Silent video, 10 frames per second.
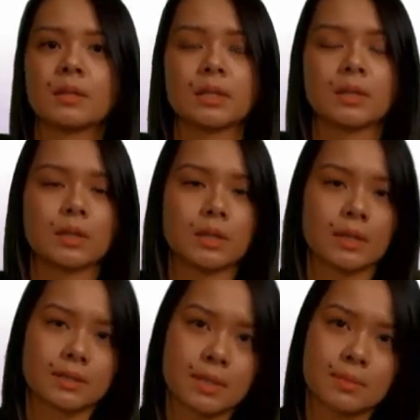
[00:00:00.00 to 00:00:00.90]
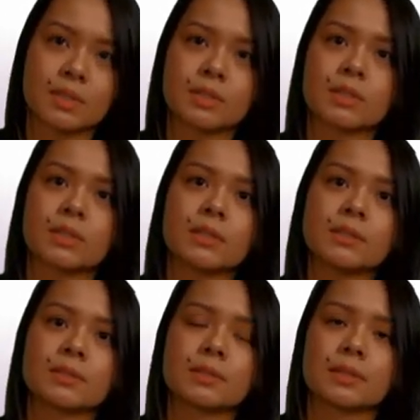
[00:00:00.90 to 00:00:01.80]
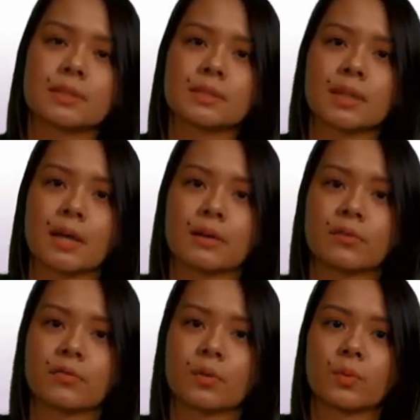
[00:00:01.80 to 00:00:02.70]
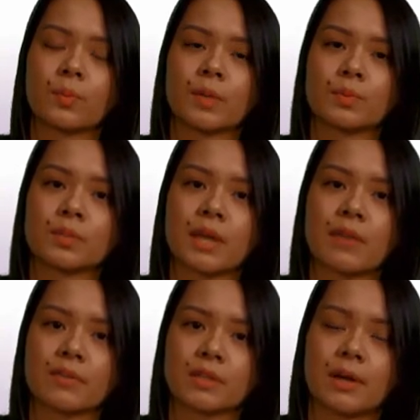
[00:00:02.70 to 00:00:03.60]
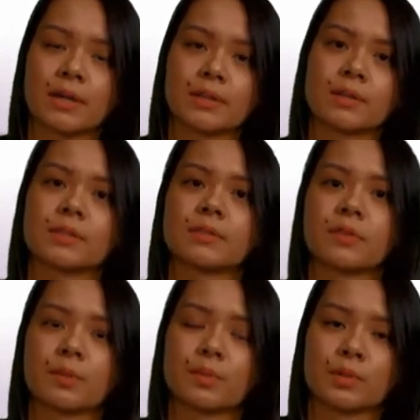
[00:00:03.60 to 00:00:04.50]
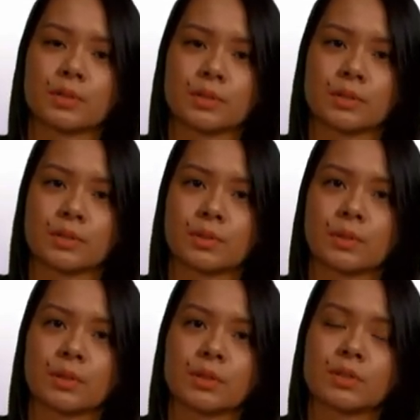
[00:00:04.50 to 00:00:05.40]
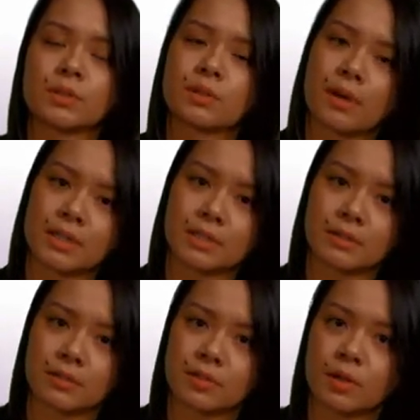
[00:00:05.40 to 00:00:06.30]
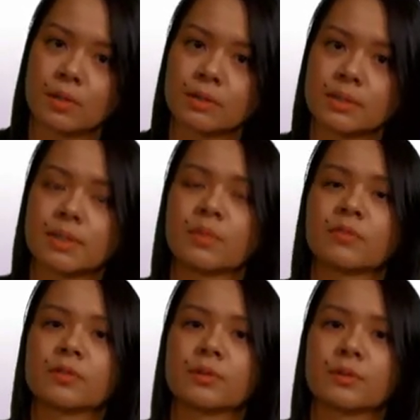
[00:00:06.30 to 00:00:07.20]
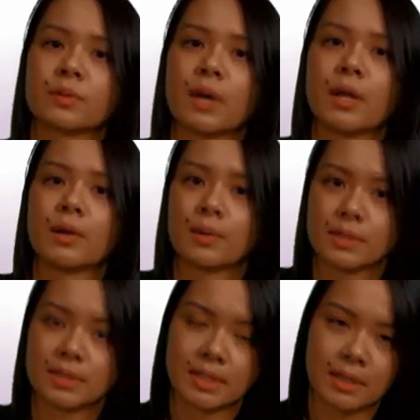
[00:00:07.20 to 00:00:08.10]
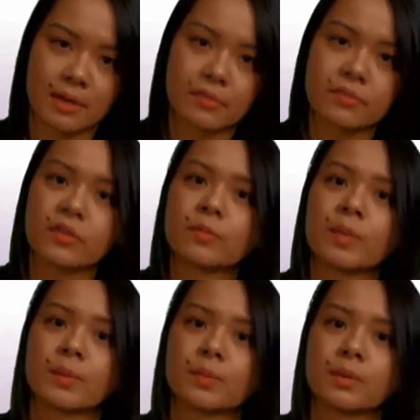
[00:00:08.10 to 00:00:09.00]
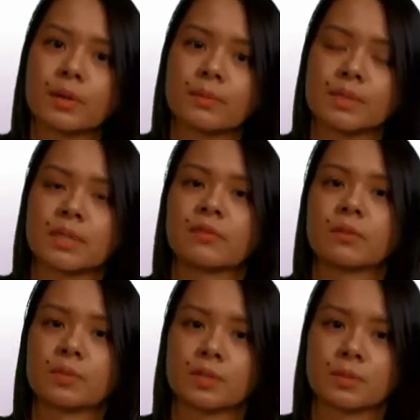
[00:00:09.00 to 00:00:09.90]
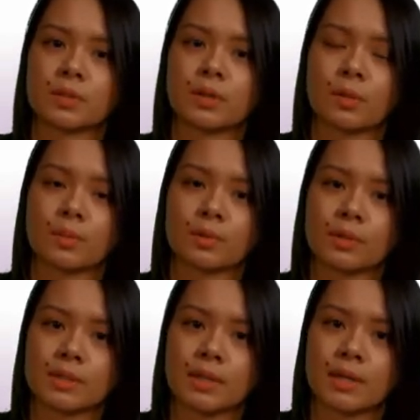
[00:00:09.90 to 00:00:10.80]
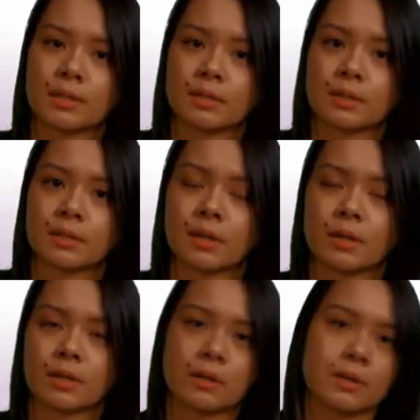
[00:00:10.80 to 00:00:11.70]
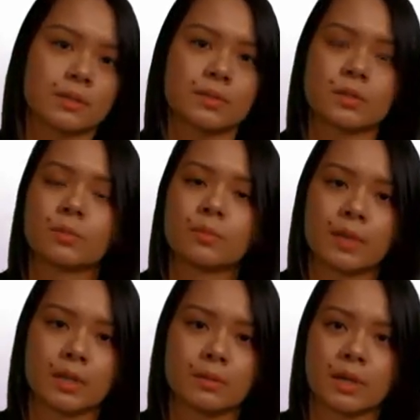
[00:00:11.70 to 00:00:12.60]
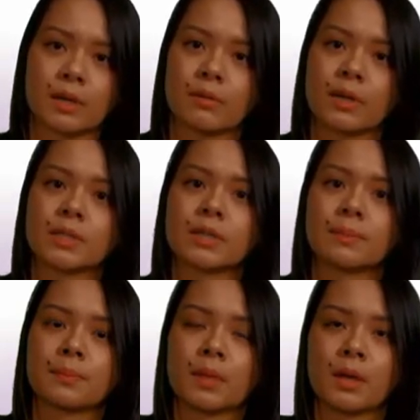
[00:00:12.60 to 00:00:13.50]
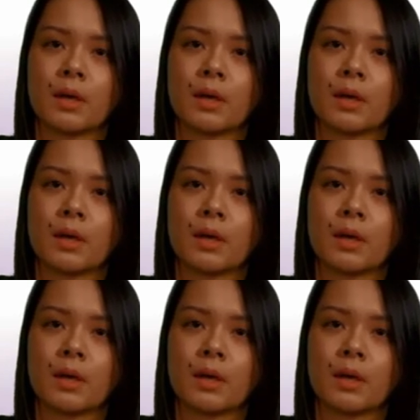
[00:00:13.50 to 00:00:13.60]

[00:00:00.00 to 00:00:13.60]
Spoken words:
The exception to this is that for people to have a diagnosis of opioid use disorder, the two criteria of tolerance and withdrawal are not enough if people are receiving prescription opioids under a suitable medical care regime.